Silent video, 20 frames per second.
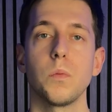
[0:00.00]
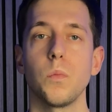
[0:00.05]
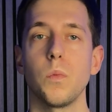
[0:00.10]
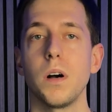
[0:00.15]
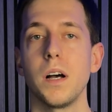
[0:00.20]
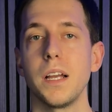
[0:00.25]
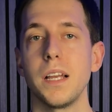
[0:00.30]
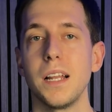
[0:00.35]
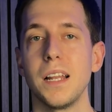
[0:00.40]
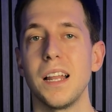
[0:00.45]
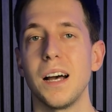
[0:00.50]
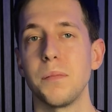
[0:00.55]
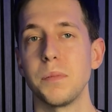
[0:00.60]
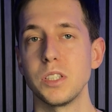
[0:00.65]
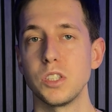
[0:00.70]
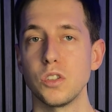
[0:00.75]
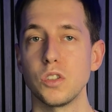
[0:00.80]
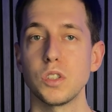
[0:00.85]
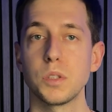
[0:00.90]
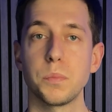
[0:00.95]
While
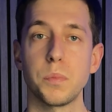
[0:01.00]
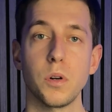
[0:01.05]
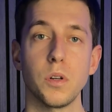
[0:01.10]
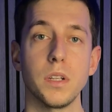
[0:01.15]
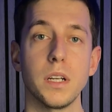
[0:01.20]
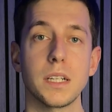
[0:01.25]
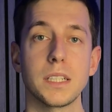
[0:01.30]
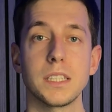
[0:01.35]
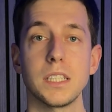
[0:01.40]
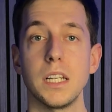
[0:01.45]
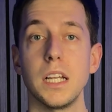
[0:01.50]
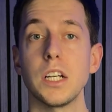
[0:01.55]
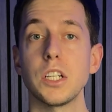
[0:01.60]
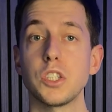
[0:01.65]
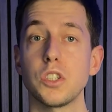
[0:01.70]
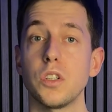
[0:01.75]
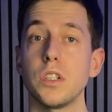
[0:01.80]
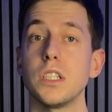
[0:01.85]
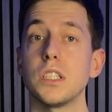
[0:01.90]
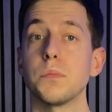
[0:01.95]
Amazon's product
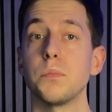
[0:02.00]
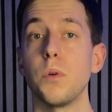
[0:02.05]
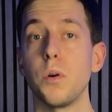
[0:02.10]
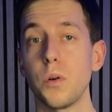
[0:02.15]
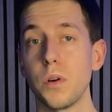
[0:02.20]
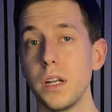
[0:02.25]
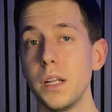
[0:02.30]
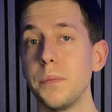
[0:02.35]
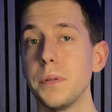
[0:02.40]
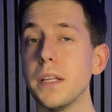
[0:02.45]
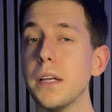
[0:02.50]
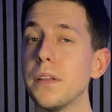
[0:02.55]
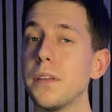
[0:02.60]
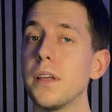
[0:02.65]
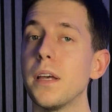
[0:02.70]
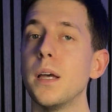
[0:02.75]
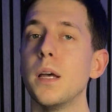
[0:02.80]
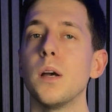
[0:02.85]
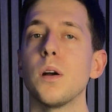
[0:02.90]
selection is more limited